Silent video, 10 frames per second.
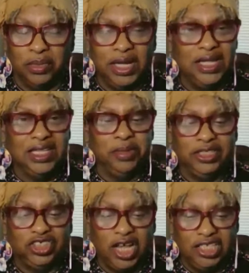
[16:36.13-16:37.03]
Things may
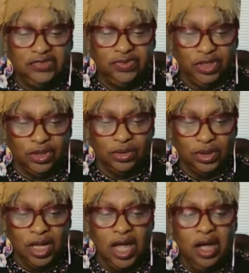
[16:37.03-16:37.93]
change for you,
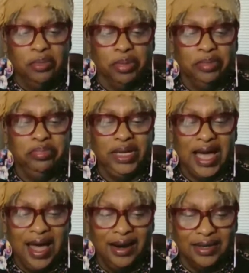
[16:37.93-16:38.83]
but be
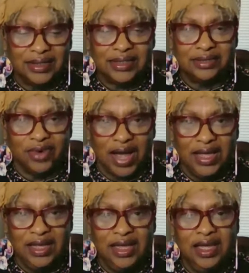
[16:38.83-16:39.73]
honest,
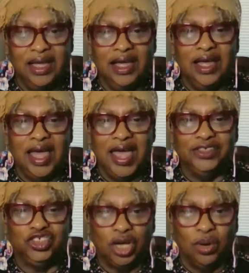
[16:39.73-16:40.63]
right? And
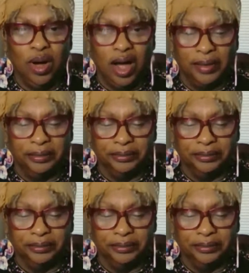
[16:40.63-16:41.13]
show up.